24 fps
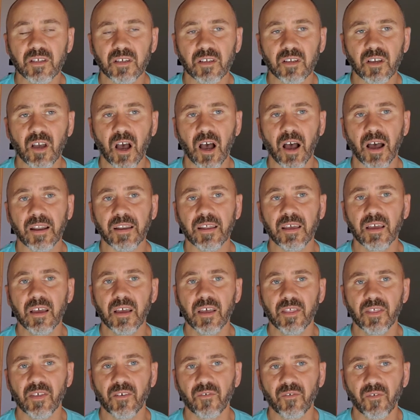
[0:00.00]
God
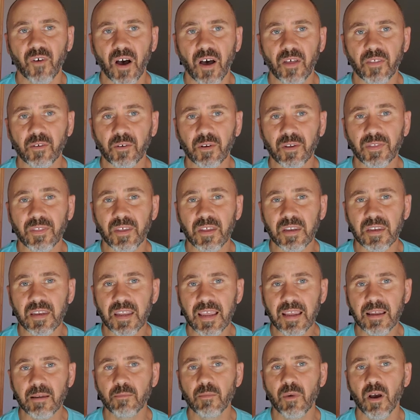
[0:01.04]
the Father in the
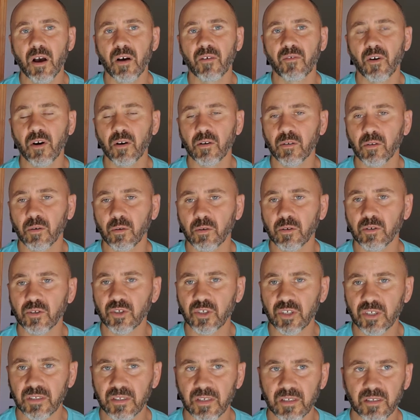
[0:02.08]
name of our Lord
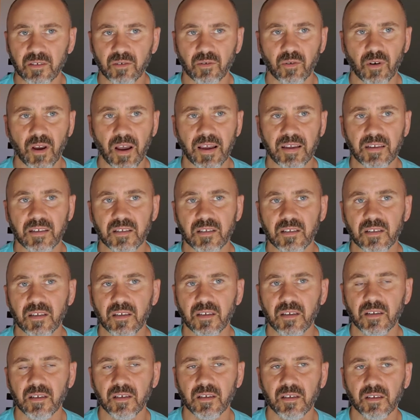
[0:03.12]
Jesus Christ."
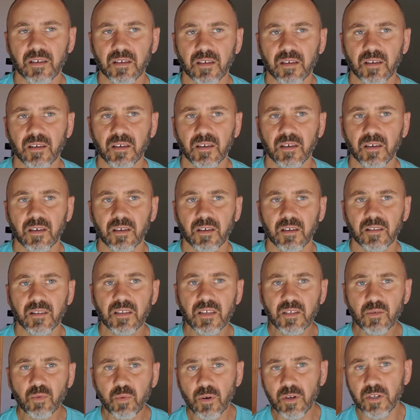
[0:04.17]

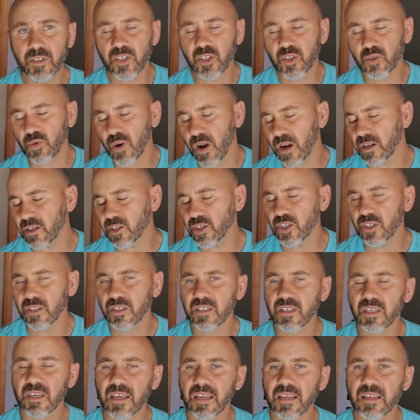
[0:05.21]
These were
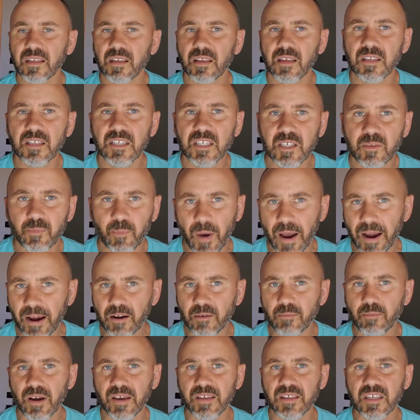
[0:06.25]
instructions
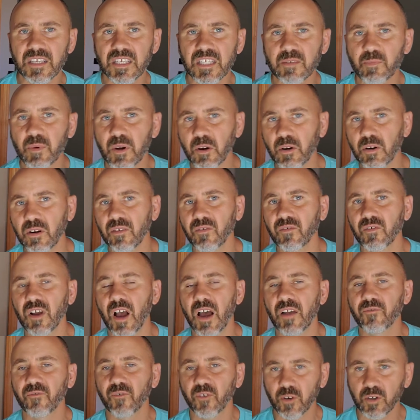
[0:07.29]
inspired by the Spirit of
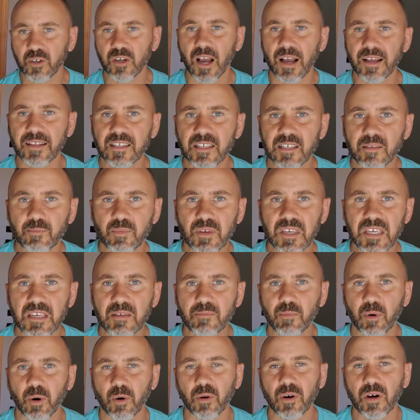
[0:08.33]
God for God's
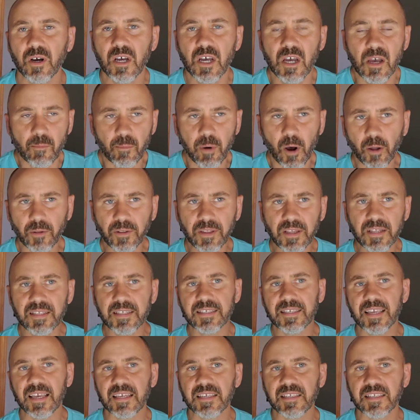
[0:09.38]
people. Paul didn't
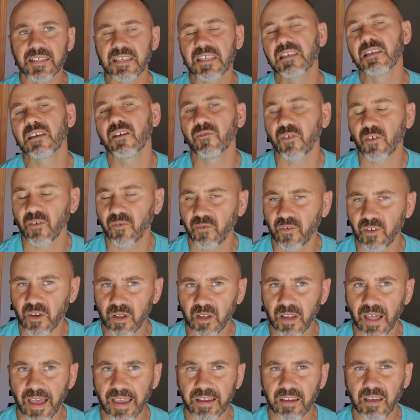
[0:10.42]
say sing if you feel
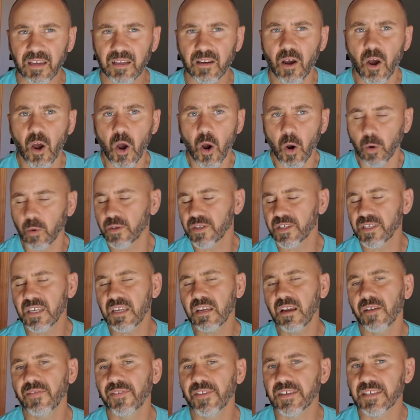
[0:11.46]
like it, or
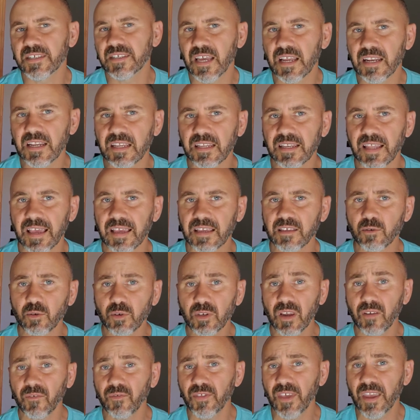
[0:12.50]
sing on the sunny days, or
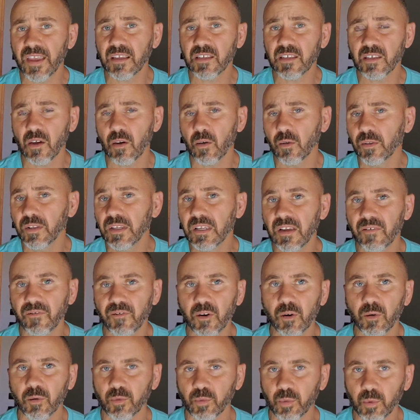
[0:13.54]
give thanks only if
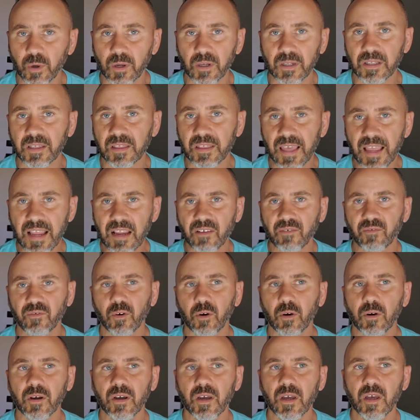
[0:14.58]
you're really
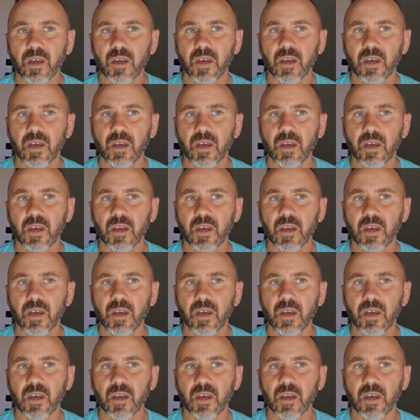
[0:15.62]
thankful.